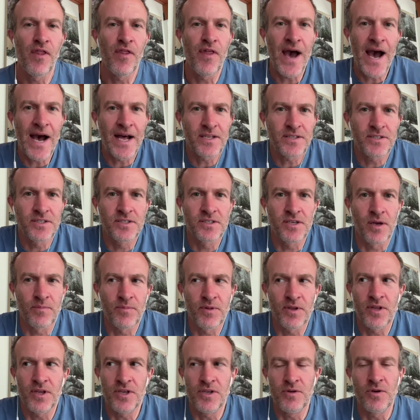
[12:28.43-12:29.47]
That's
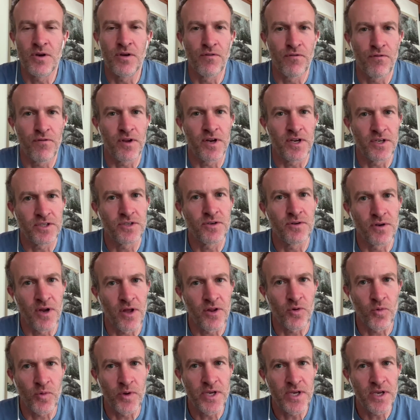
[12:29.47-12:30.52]
something that you can fit into
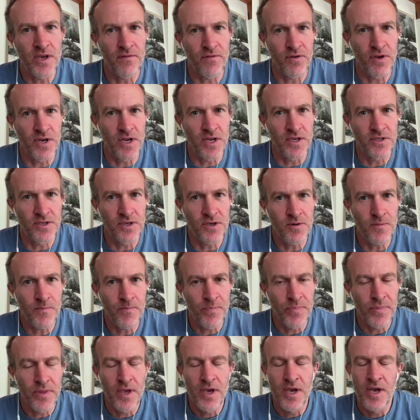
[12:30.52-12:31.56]
another week if you need to,
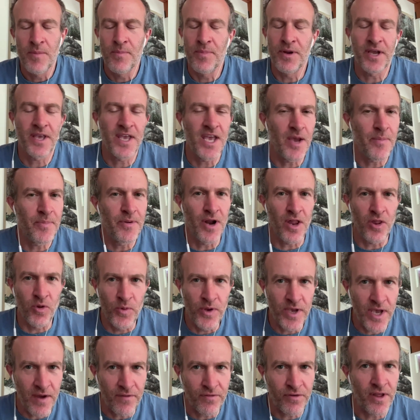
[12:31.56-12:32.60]
but it can't be another
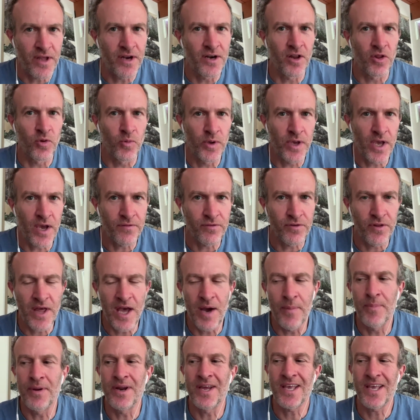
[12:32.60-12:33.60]
week after that, another week after that.